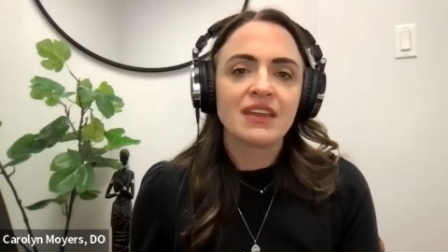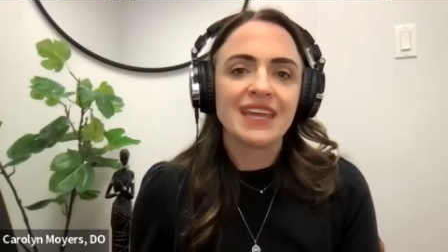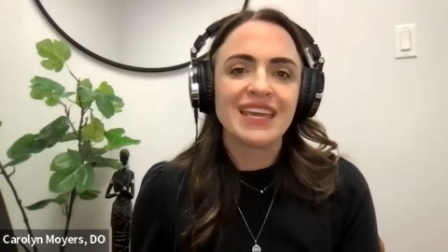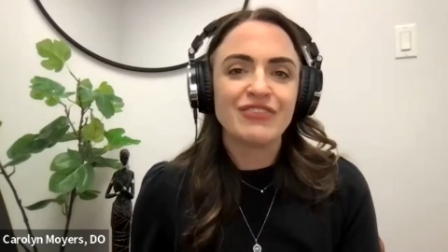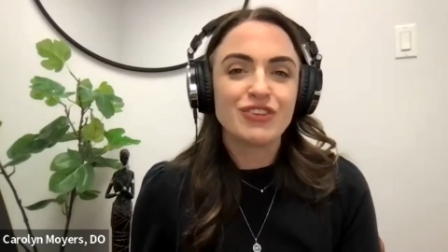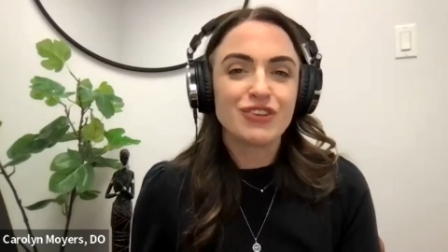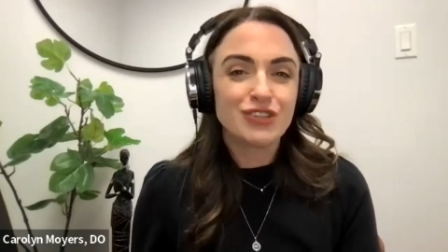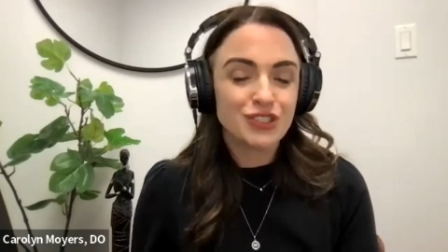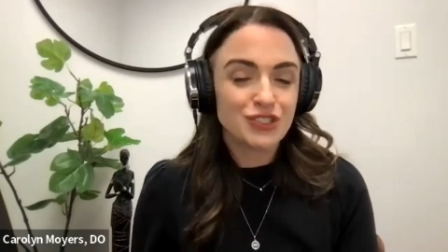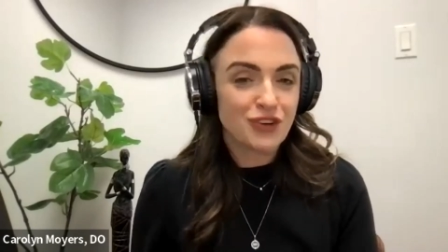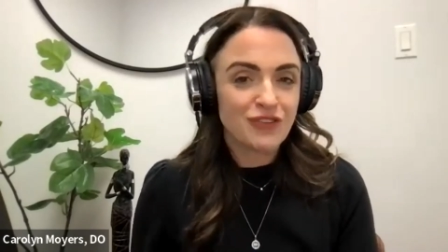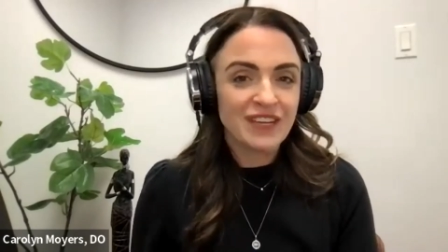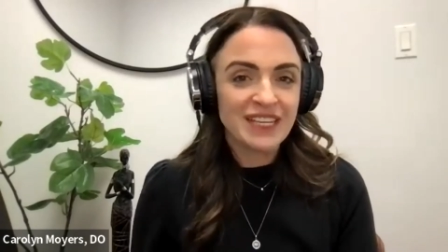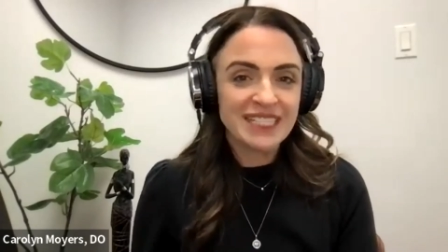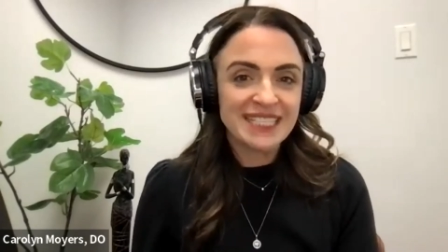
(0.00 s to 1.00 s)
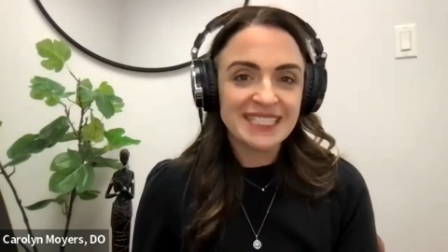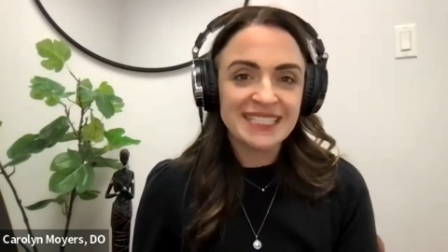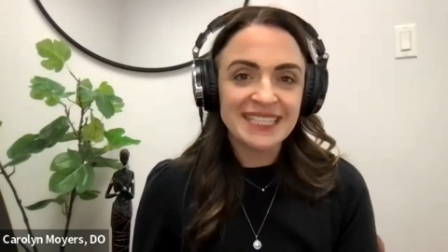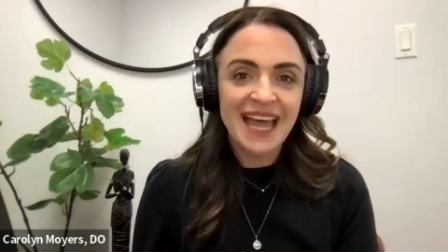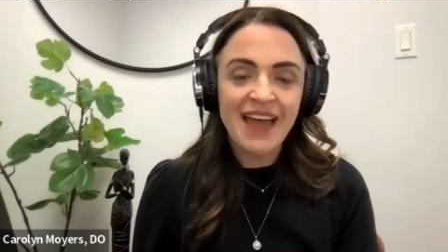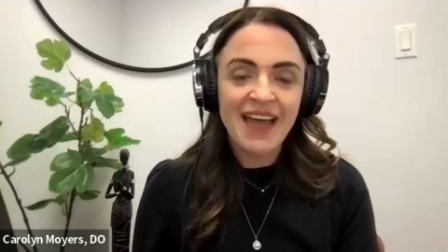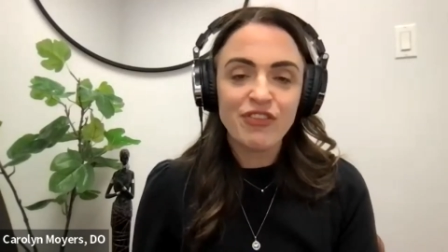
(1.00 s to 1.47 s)
If your cervix is
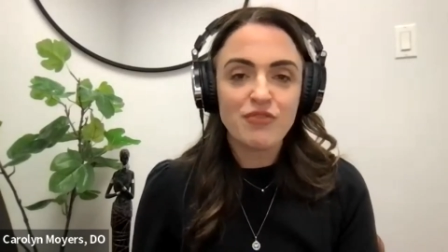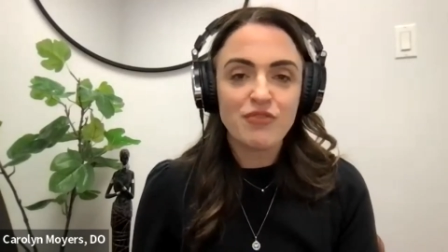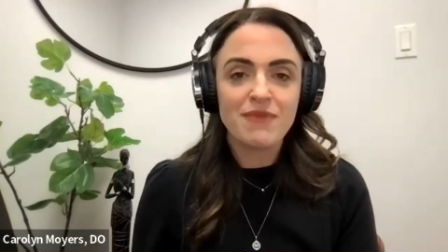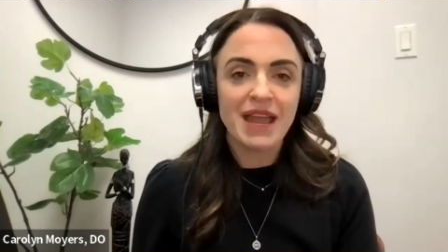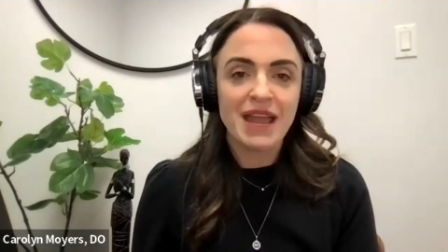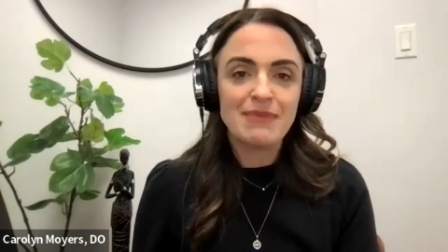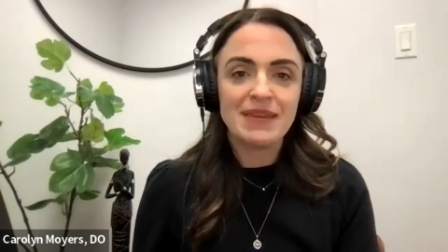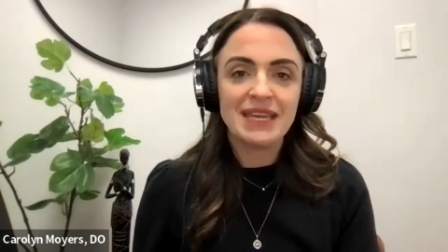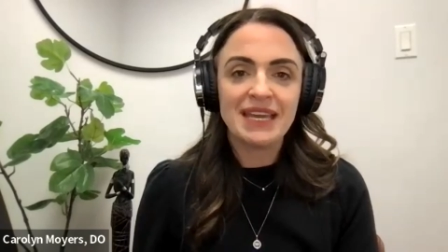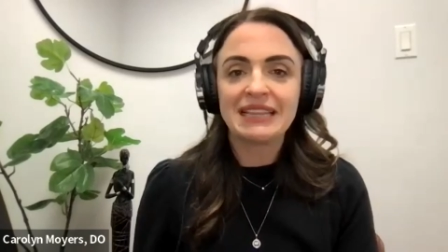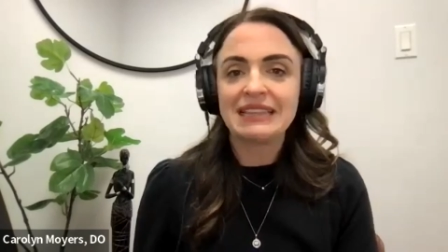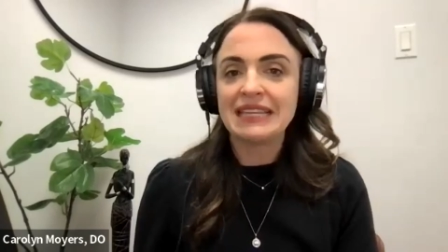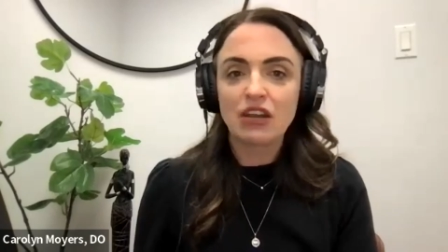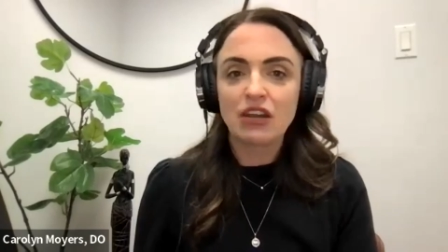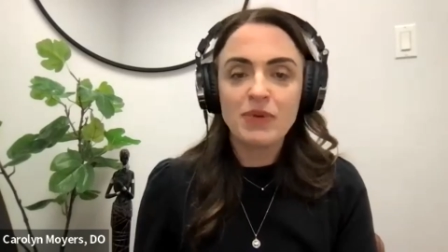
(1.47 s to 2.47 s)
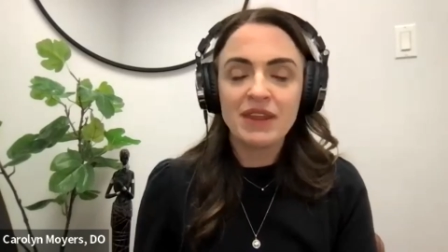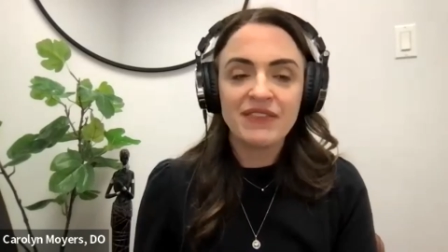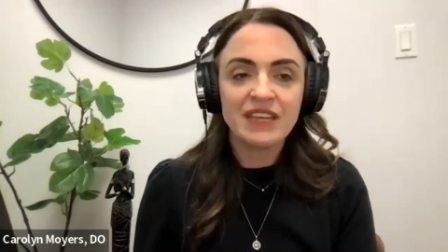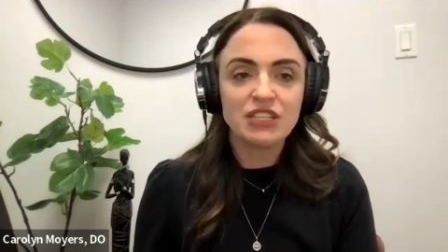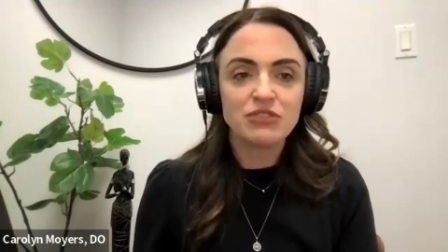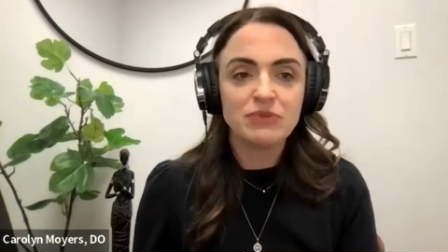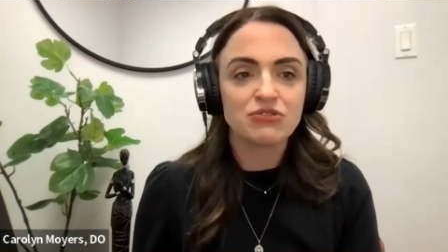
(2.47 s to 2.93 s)
left, there might be a little bit of
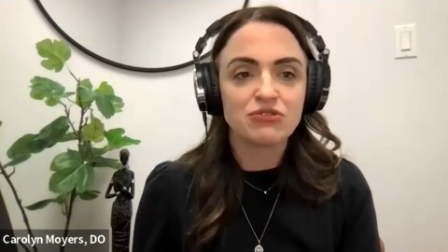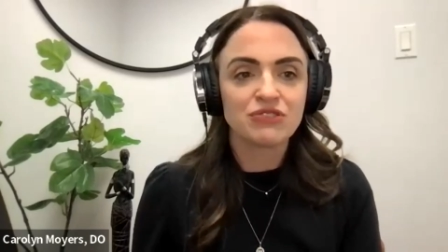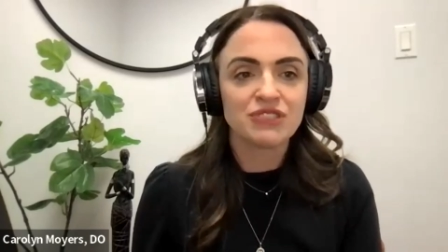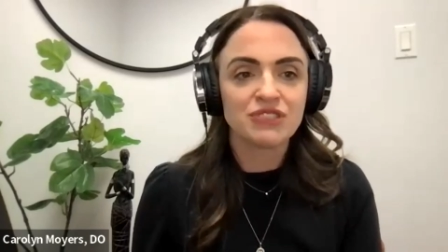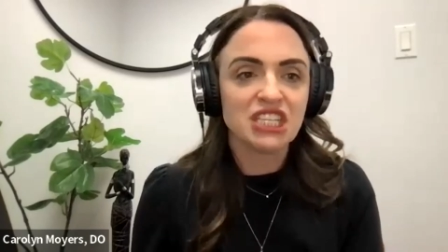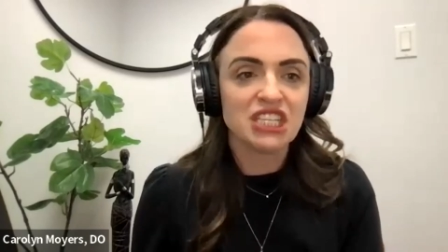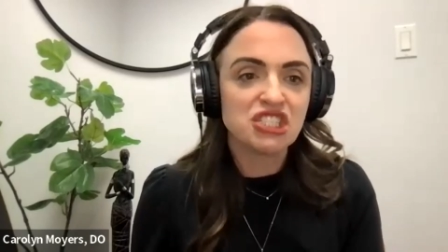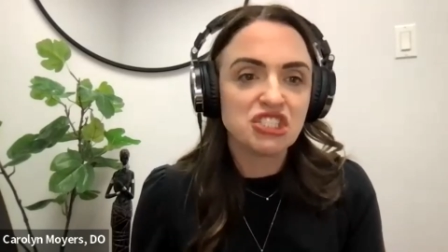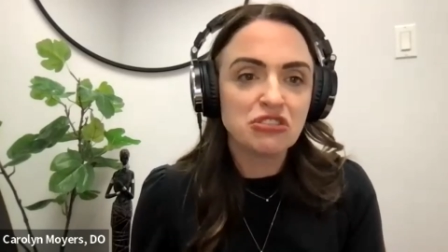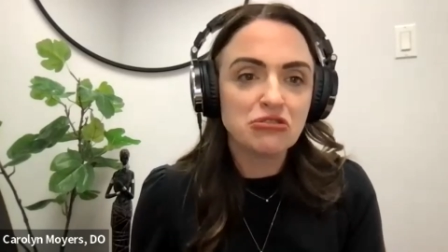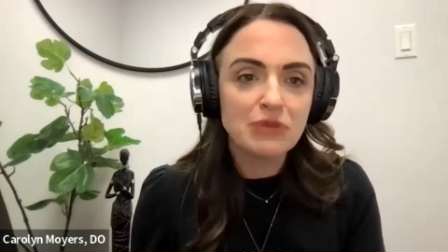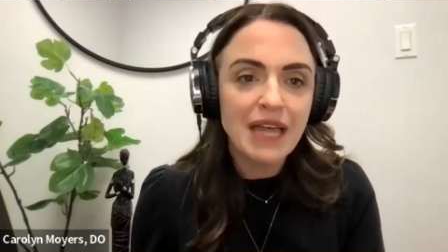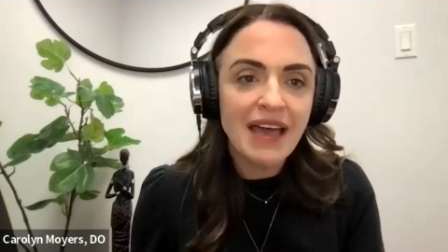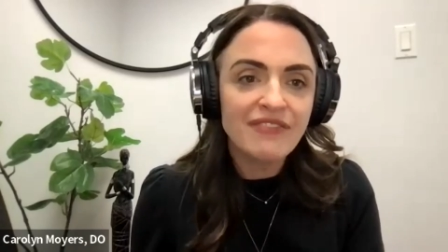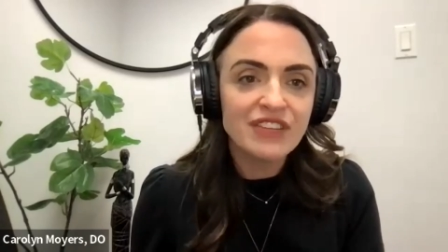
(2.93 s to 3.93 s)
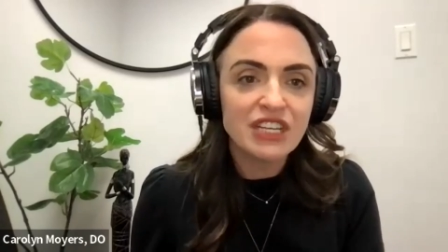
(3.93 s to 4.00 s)
endometrial tissue left,